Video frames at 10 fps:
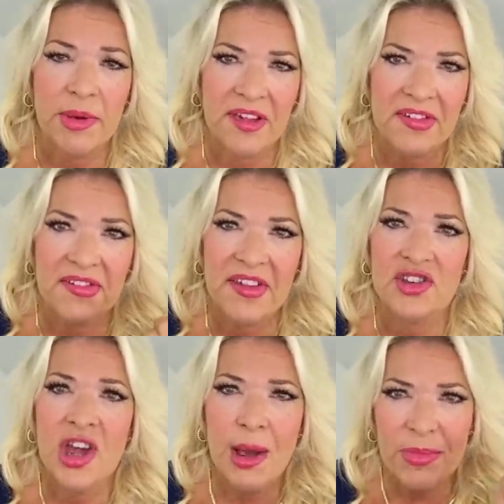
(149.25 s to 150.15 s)
because it's
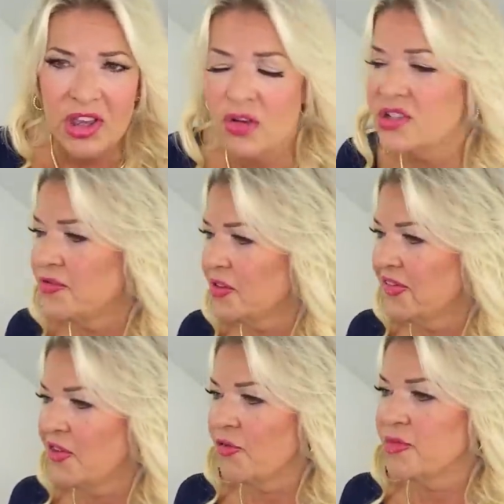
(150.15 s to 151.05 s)
such beautiful
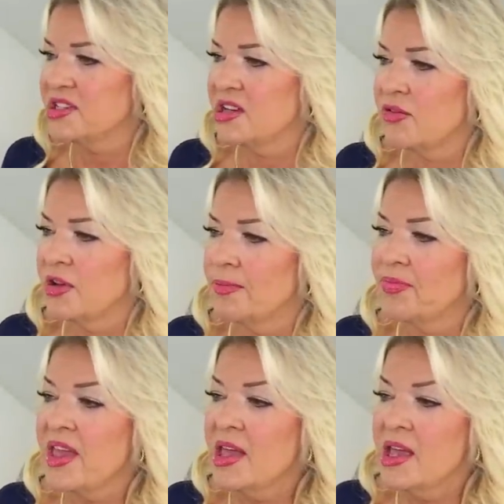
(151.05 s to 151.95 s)
soft material.
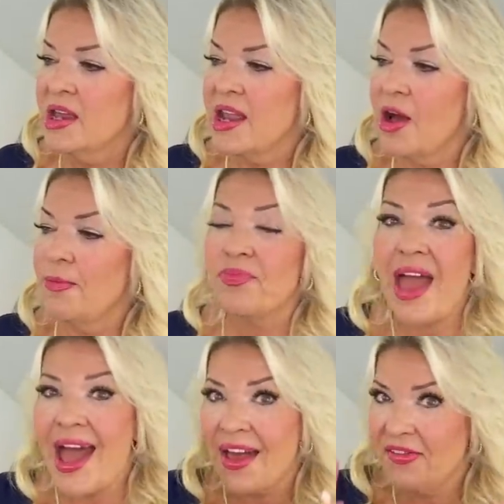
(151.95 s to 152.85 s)
Now,
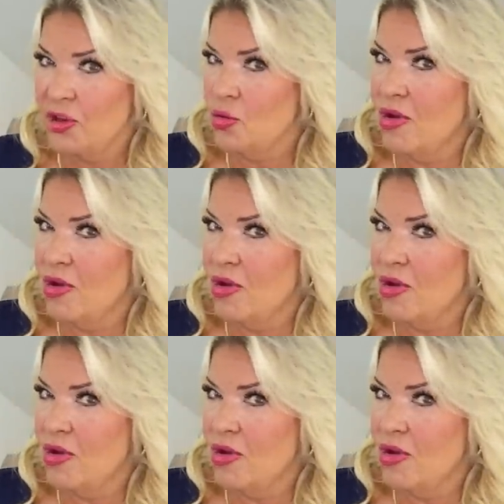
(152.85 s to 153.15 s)
as you